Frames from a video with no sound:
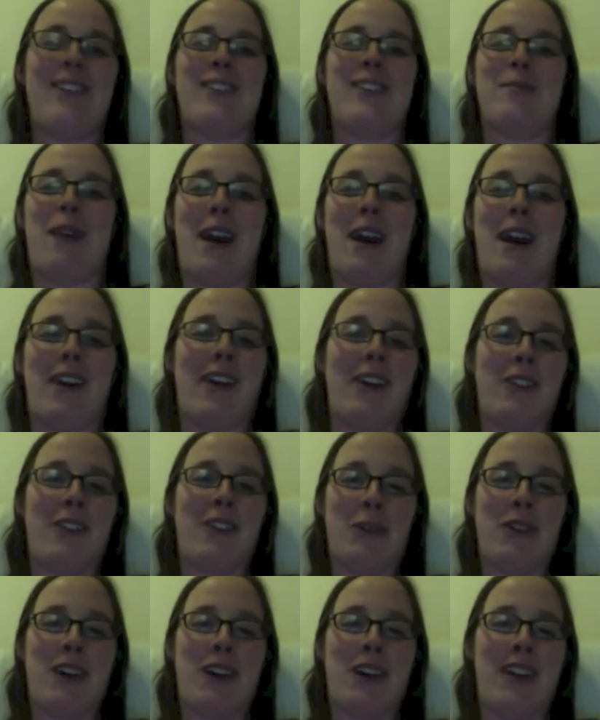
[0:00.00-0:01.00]
the background, you
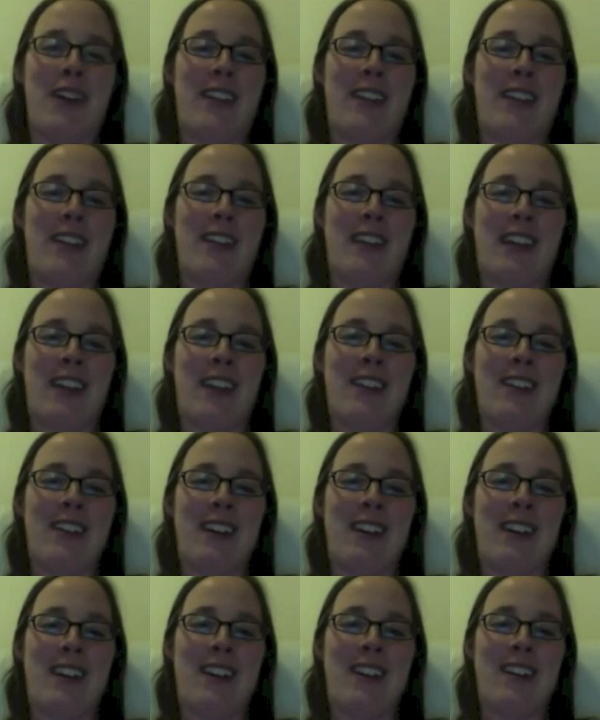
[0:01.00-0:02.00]
would call that thing
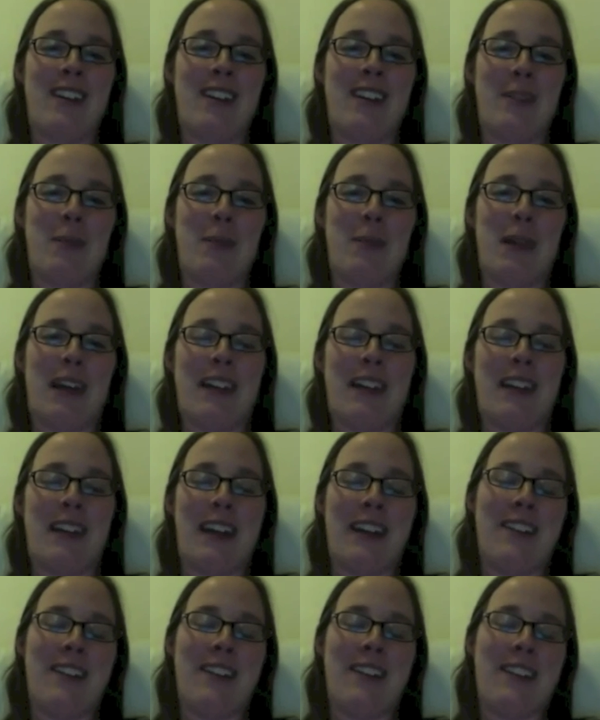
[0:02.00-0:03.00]
a planet,
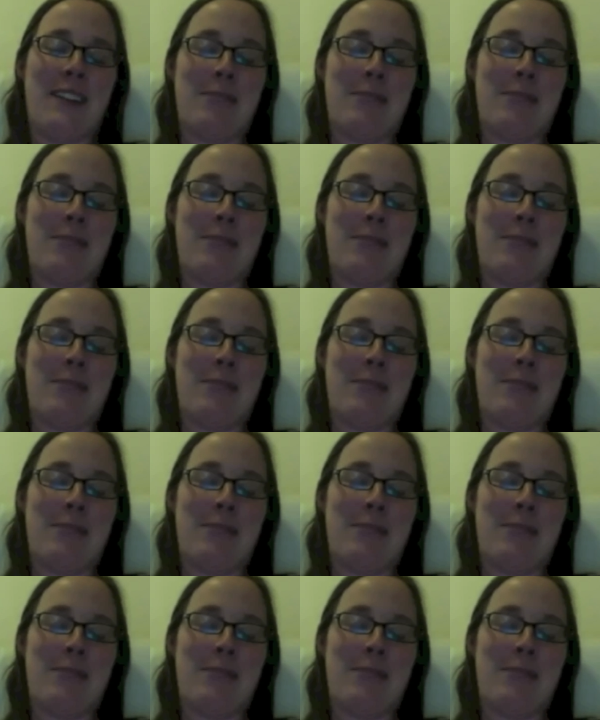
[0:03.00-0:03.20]
I think.